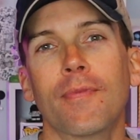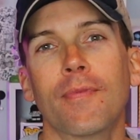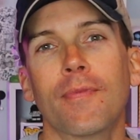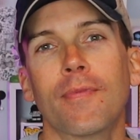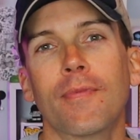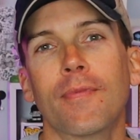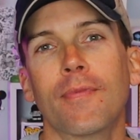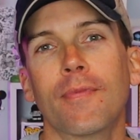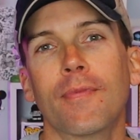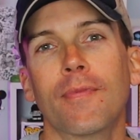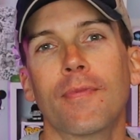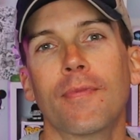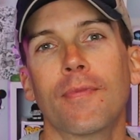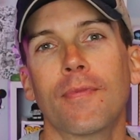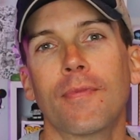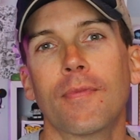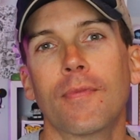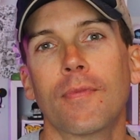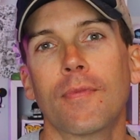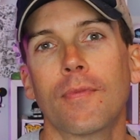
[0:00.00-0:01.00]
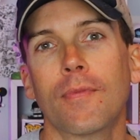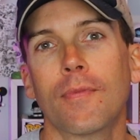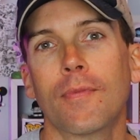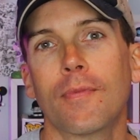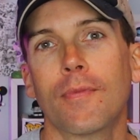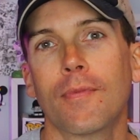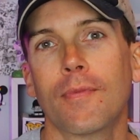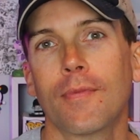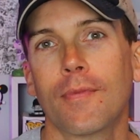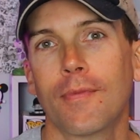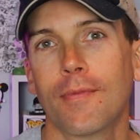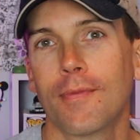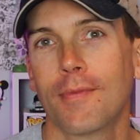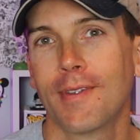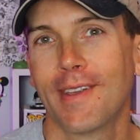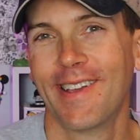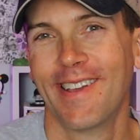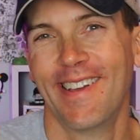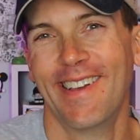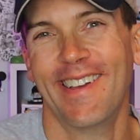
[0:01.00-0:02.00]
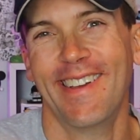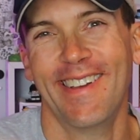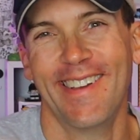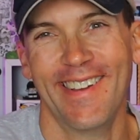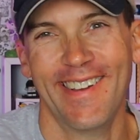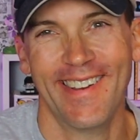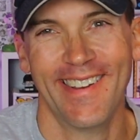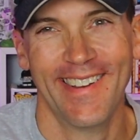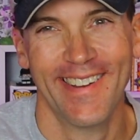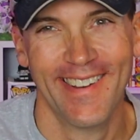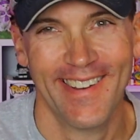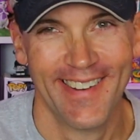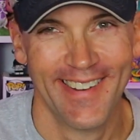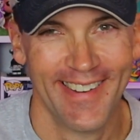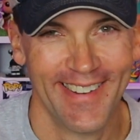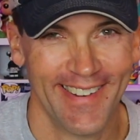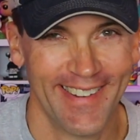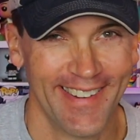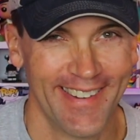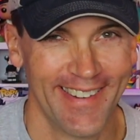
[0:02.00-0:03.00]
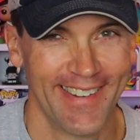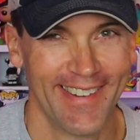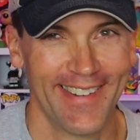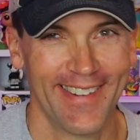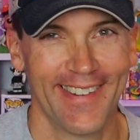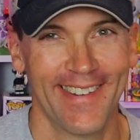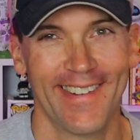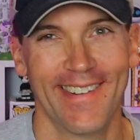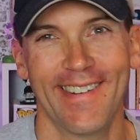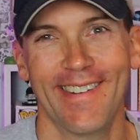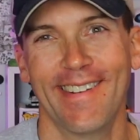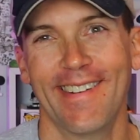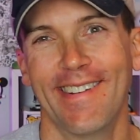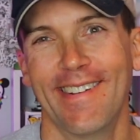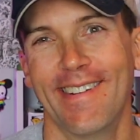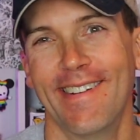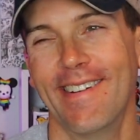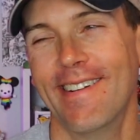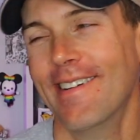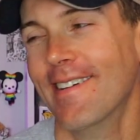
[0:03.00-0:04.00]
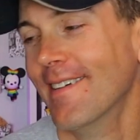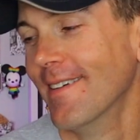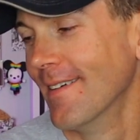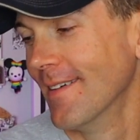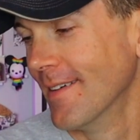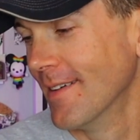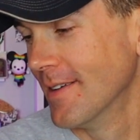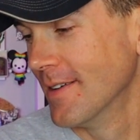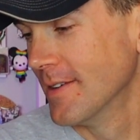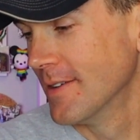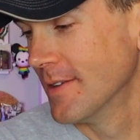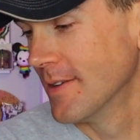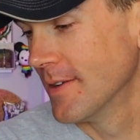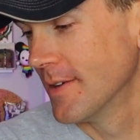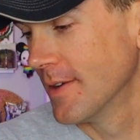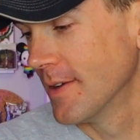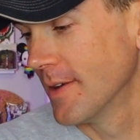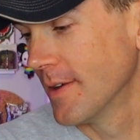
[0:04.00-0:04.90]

(not speaking)